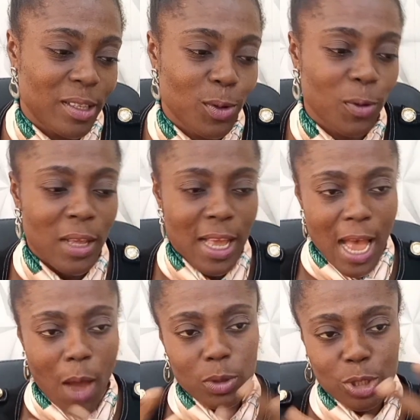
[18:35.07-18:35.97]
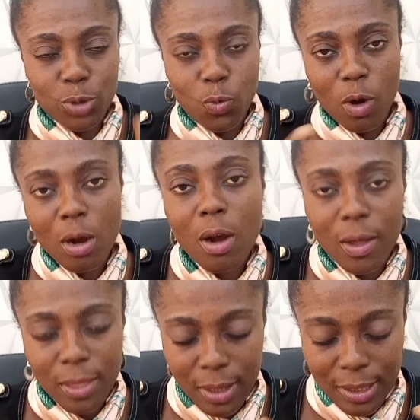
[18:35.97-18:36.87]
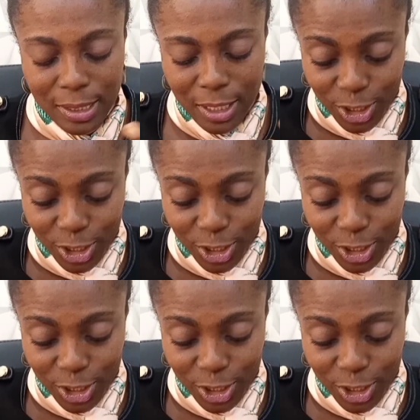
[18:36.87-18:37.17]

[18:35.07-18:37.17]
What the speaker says: So I want you to work on this.